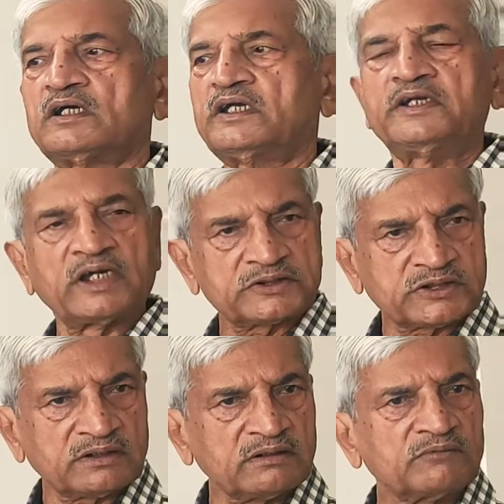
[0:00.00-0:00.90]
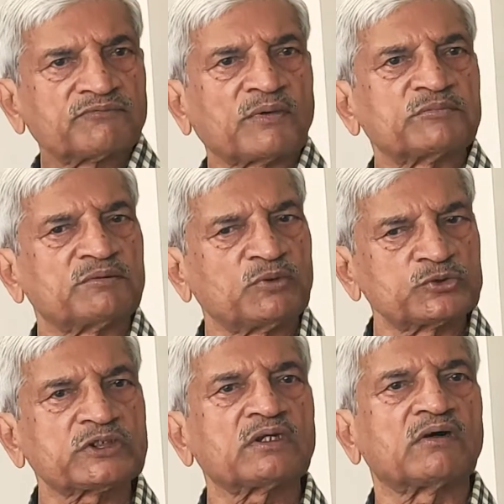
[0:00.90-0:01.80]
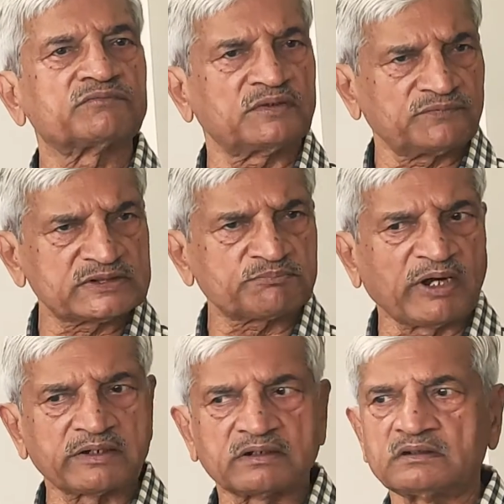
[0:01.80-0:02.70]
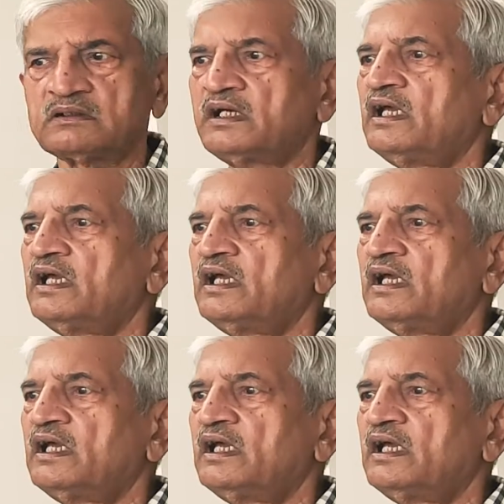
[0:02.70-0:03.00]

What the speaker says: induction from the motion of the first particle